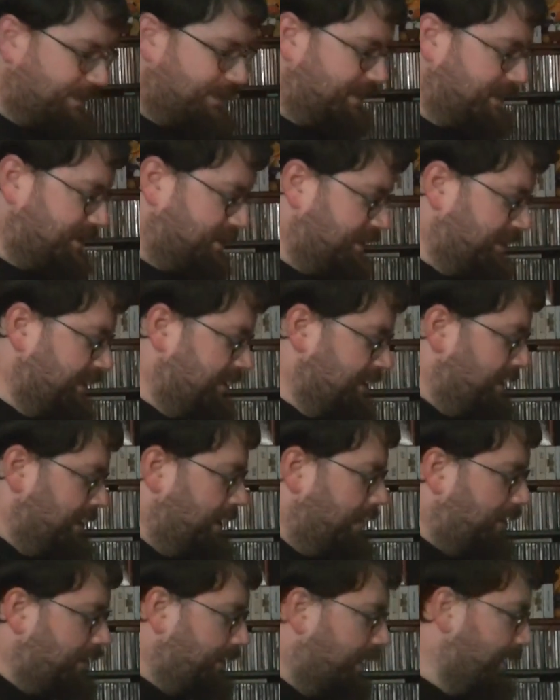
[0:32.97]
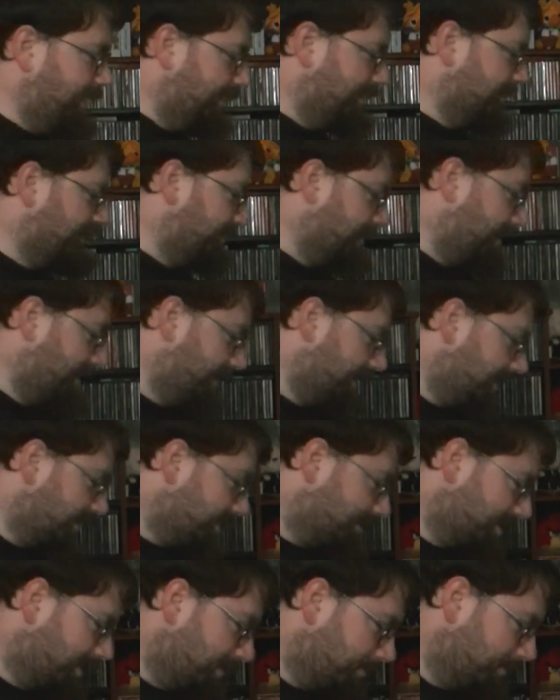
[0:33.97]
and just a lot of different things.
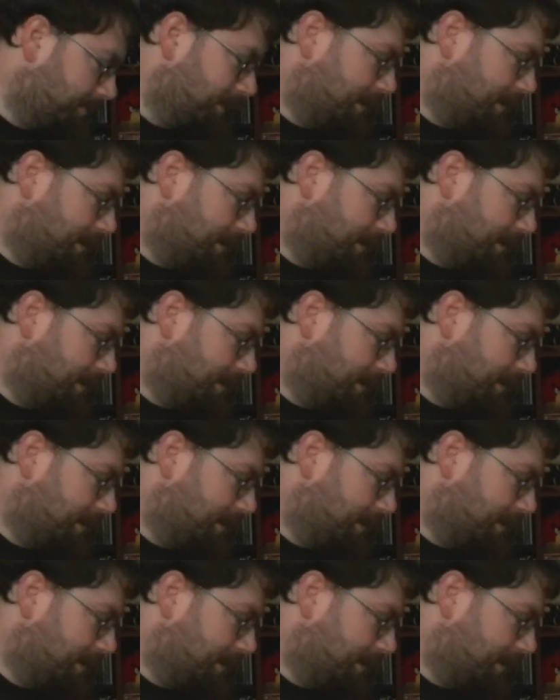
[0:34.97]
So